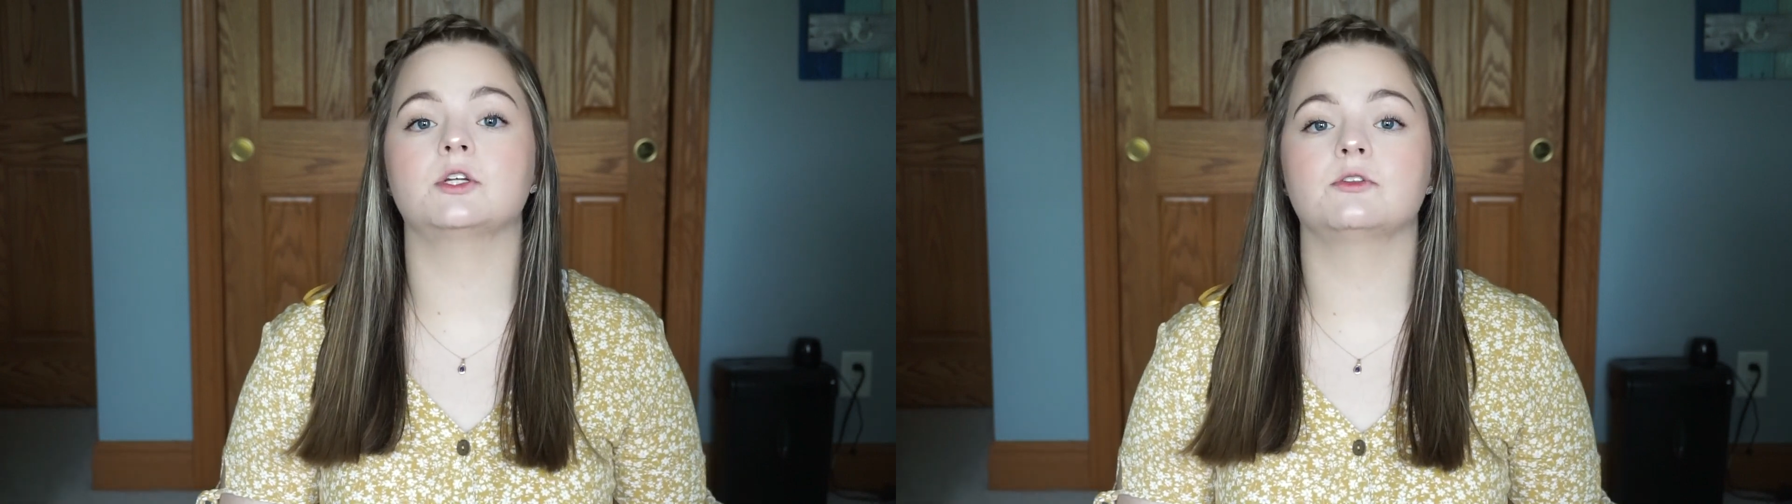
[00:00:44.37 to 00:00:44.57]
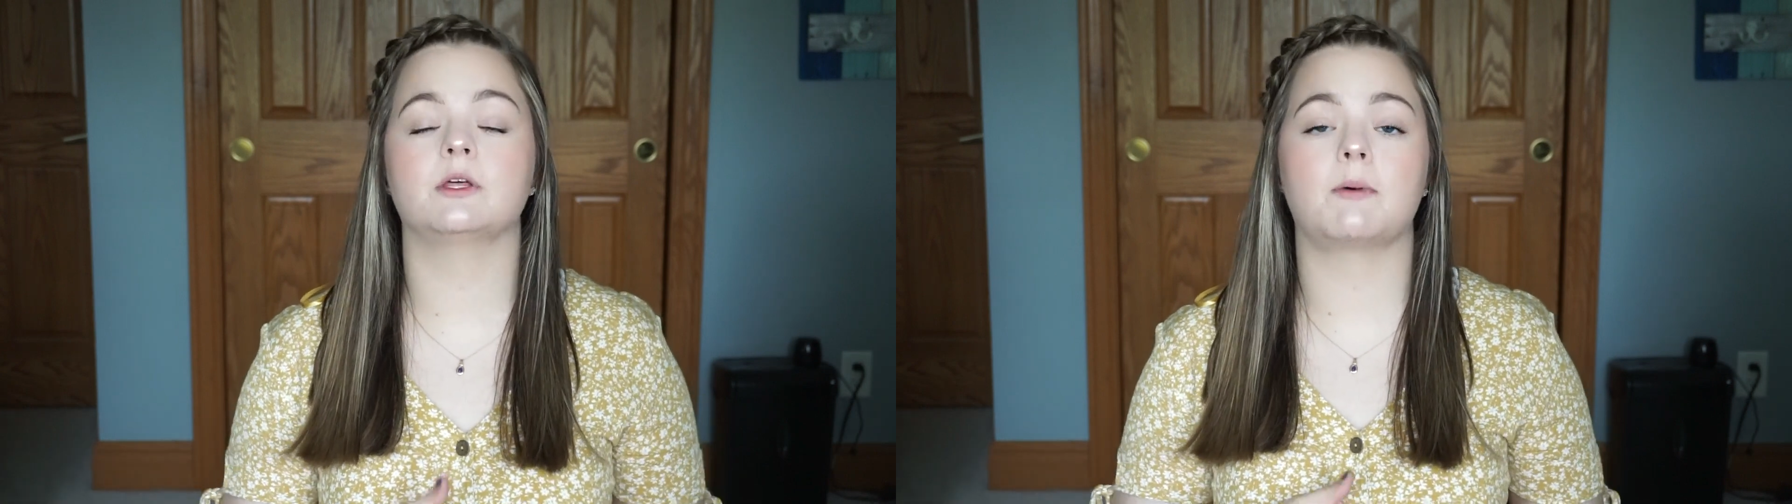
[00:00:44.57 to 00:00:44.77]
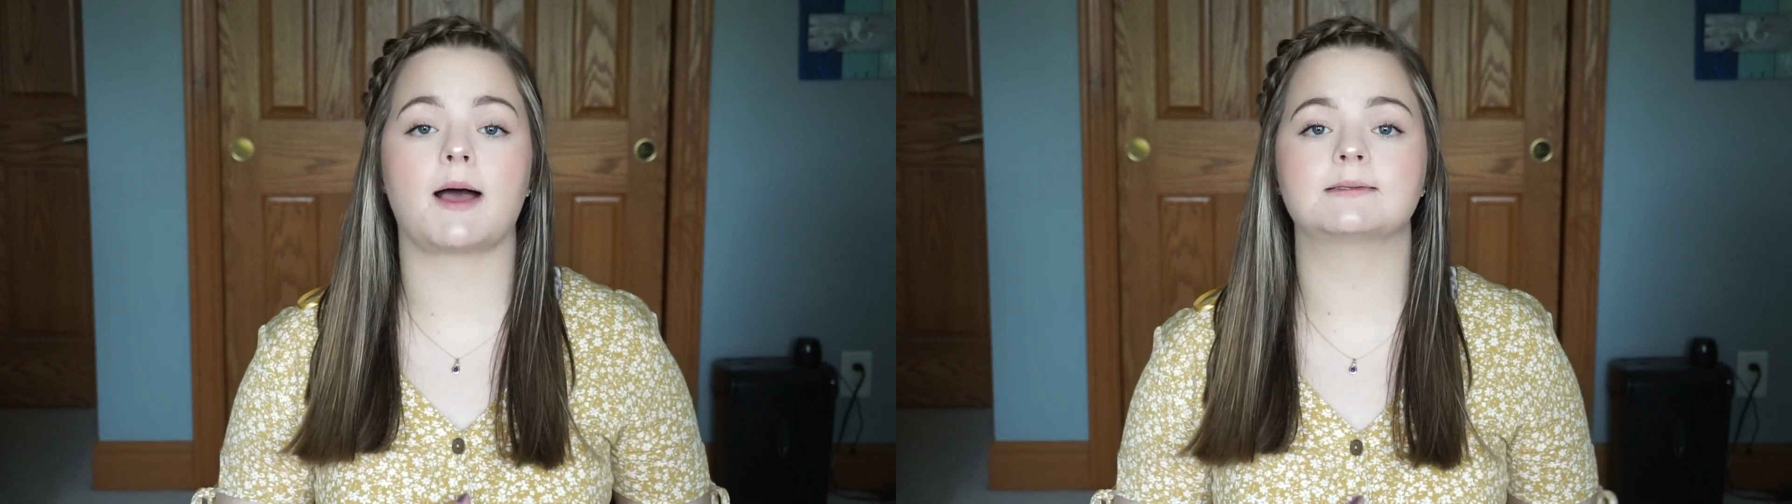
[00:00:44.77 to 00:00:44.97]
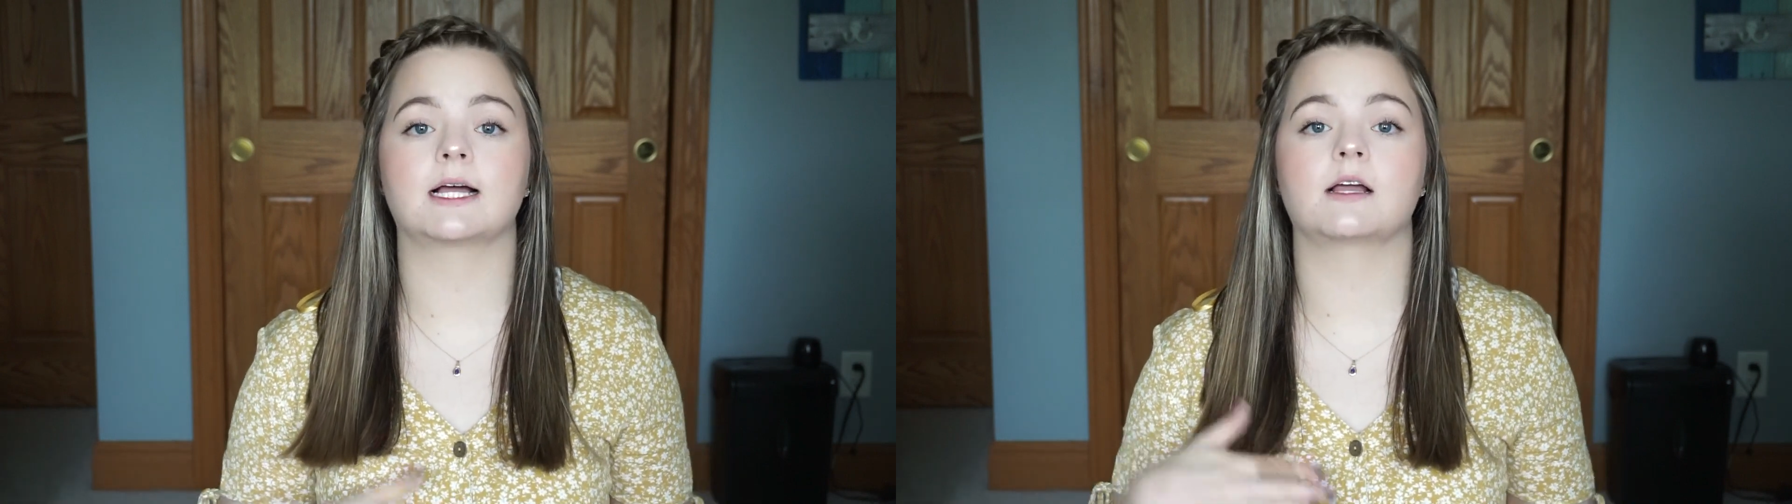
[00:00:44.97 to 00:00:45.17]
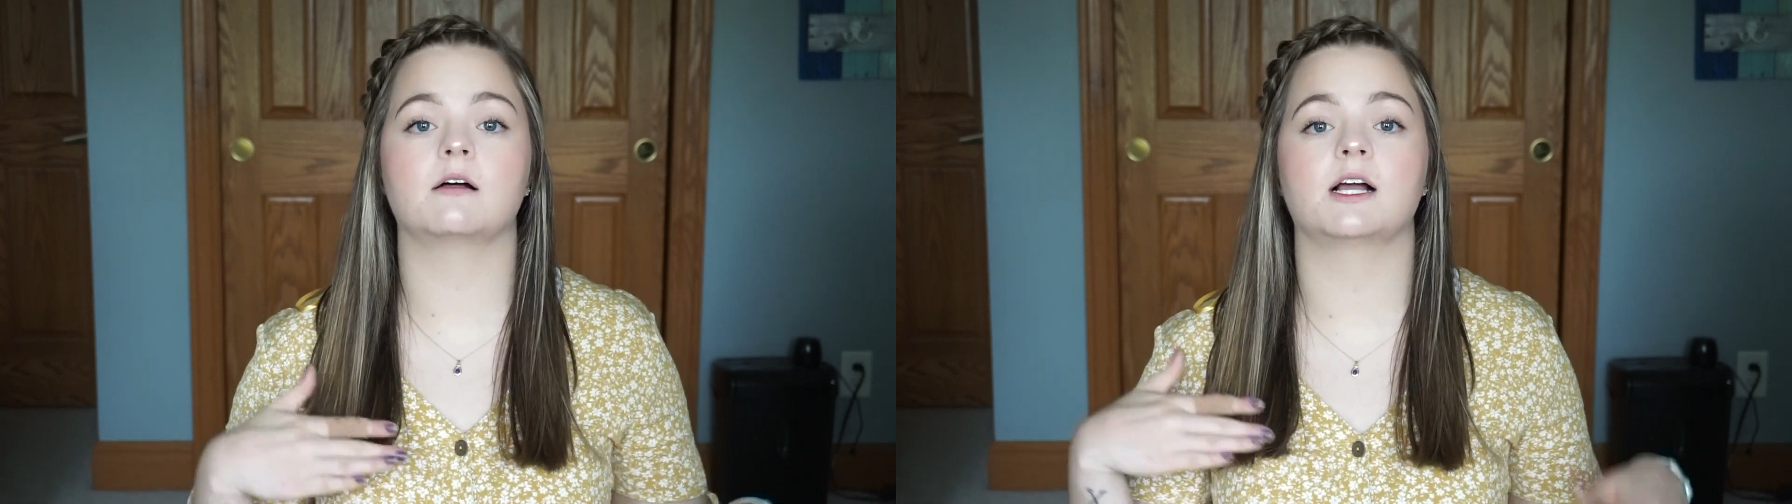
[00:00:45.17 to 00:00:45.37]
do the
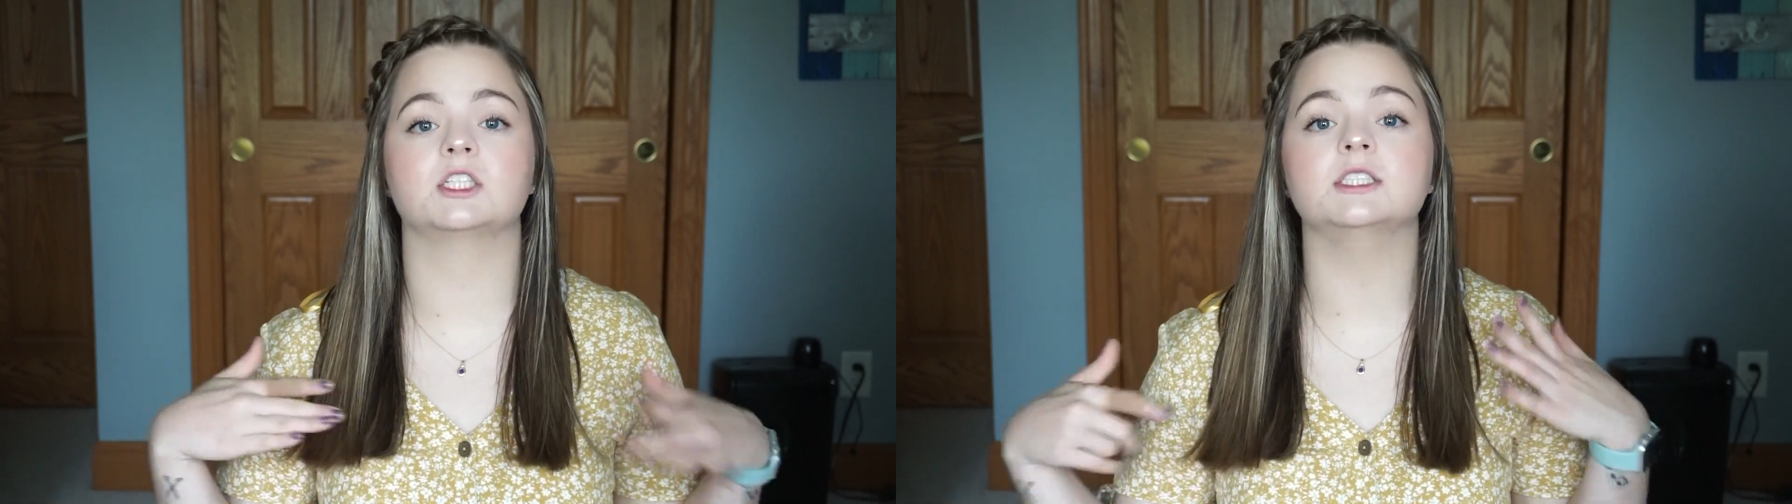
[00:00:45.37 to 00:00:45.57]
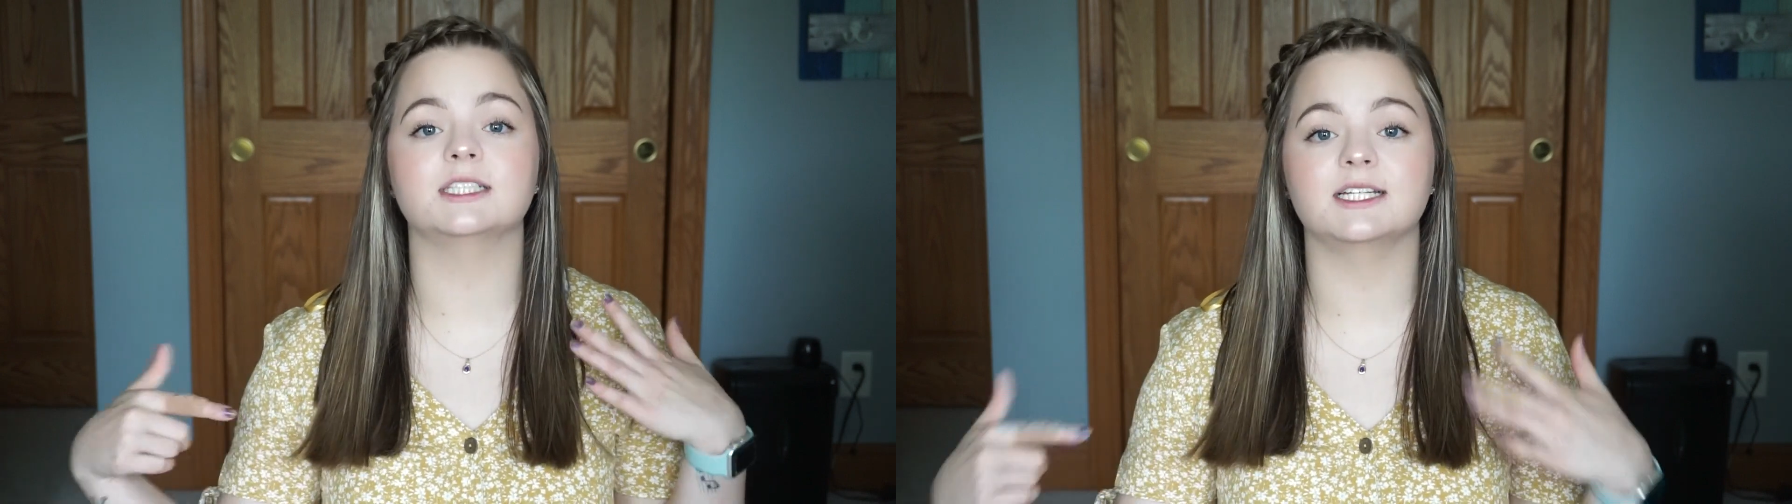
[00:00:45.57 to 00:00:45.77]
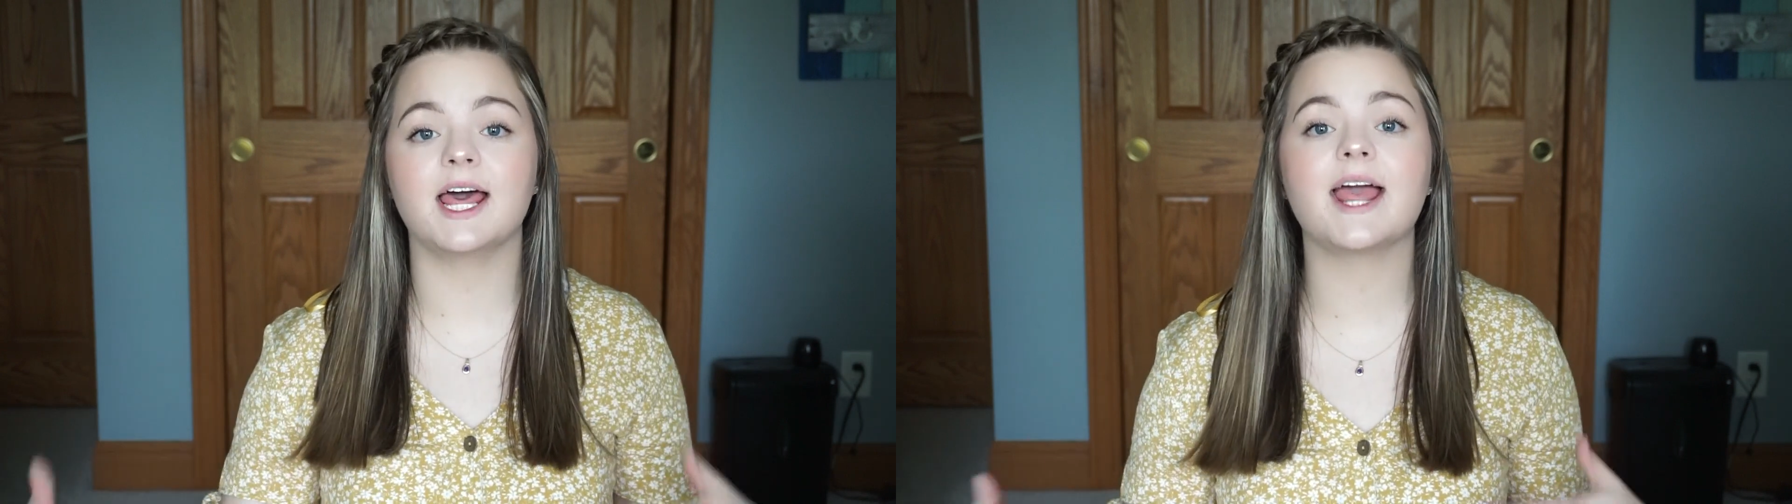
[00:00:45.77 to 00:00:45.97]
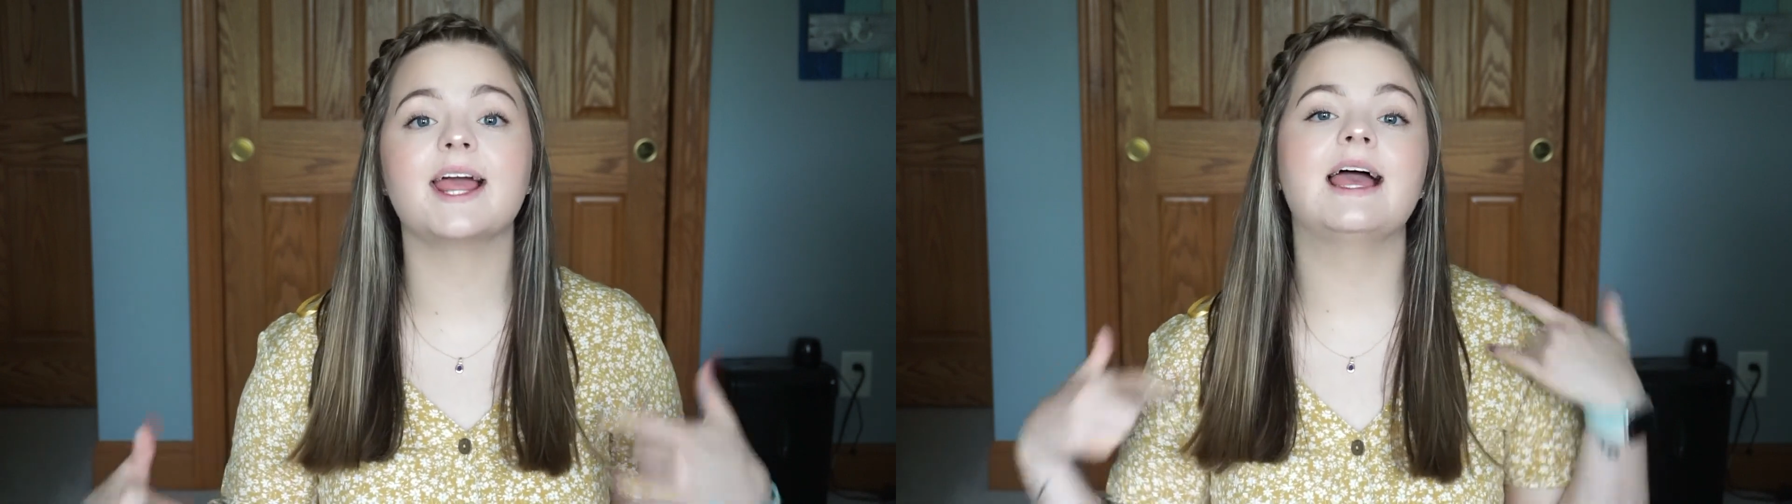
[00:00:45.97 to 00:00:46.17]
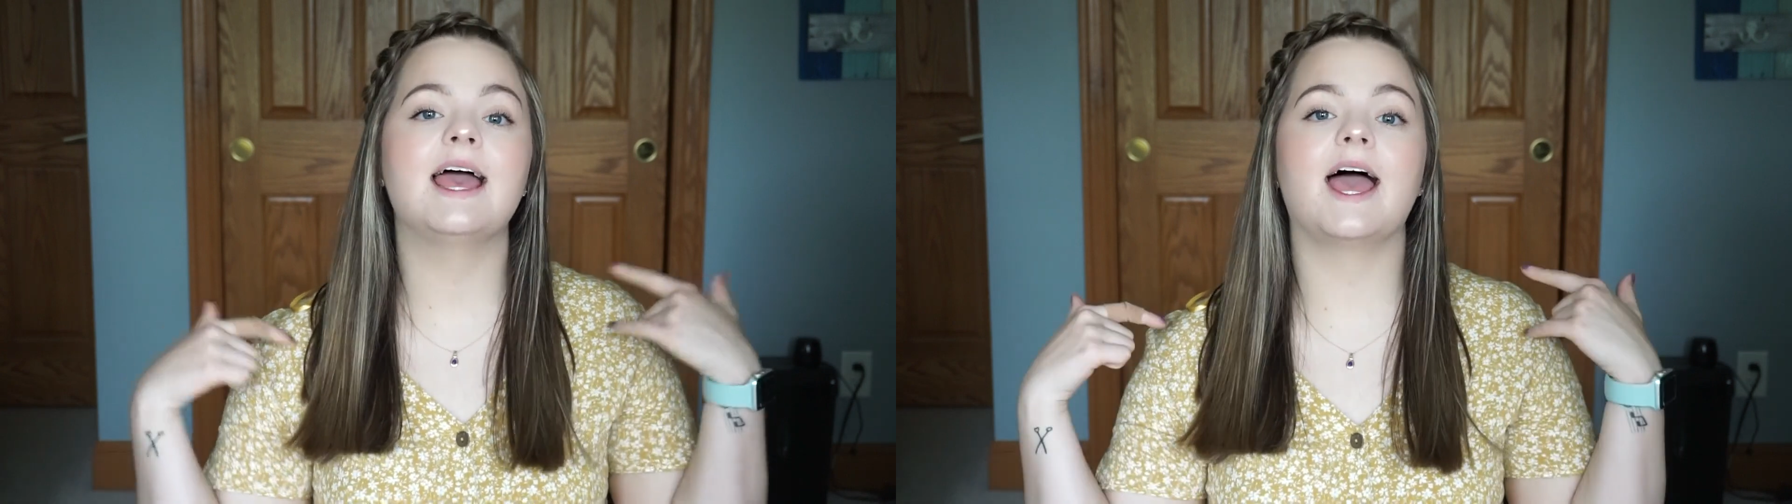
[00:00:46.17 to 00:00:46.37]
Popsocket collection today,